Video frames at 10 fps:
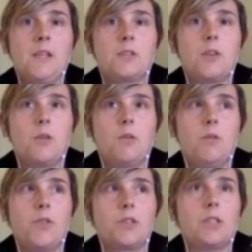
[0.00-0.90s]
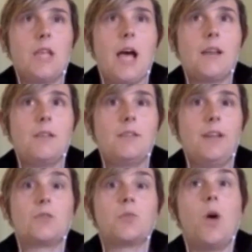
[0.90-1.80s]
So there's a lot of,
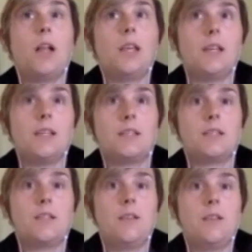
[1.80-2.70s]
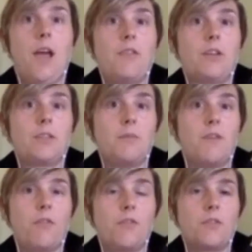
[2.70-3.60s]
as well as having some of
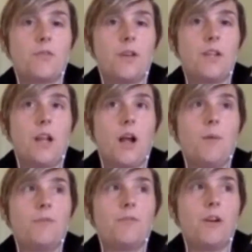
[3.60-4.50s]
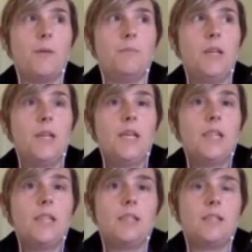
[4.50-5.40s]
our first funding come from
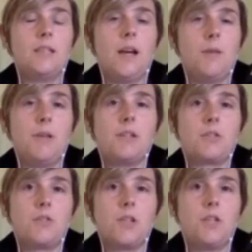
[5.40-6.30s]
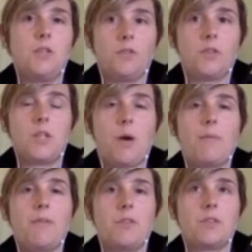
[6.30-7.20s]
this industry university
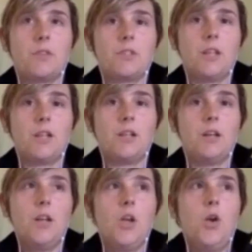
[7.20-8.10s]
cooperative research center,